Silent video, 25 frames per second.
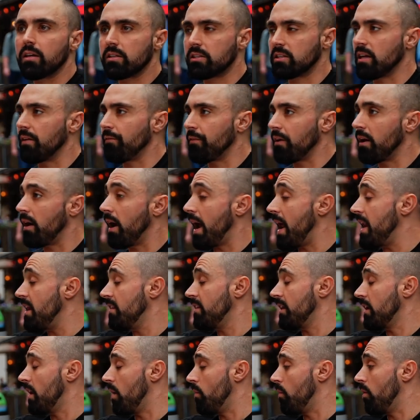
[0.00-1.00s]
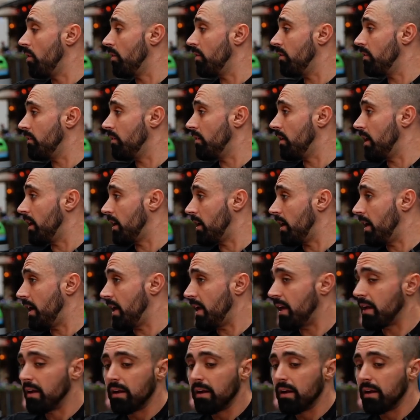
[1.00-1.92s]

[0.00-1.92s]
Stuff that anything I want, like yeah, I of